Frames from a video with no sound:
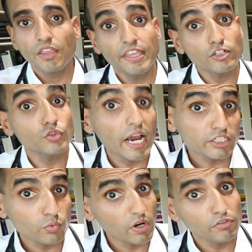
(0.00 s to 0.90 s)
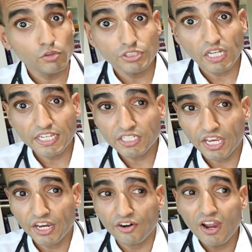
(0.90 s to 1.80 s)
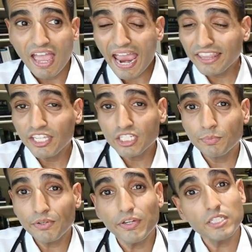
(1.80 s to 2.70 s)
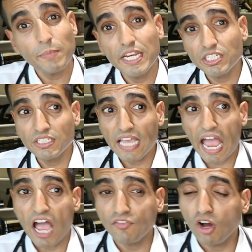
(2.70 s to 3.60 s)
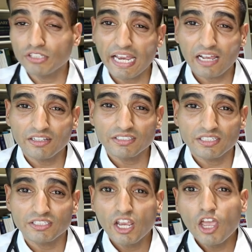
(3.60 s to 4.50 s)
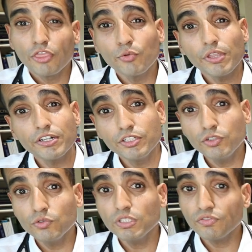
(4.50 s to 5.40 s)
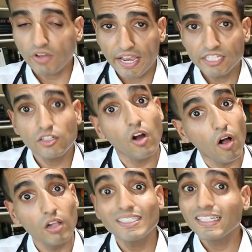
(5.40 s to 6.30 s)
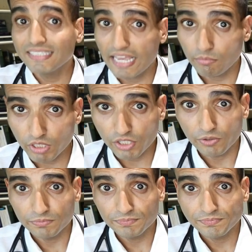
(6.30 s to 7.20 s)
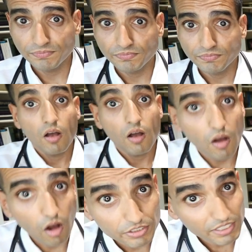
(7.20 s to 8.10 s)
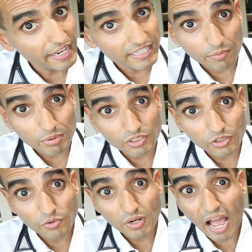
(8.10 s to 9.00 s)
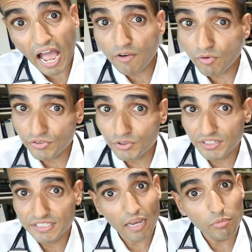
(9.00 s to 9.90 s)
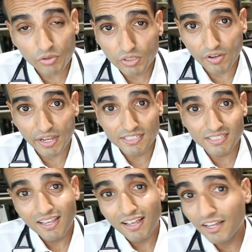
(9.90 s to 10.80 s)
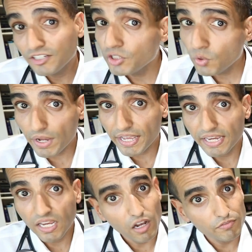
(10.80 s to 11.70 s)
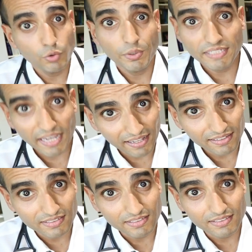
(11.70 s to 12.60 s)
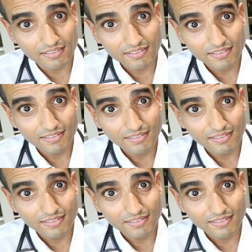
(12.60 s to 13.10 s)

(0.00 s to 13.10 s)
They are trying to revolutionize care and the experience patients have on dialysis through their new device called Tablo. On today's episode, I review the Tablo device, a new way of doing dialysis.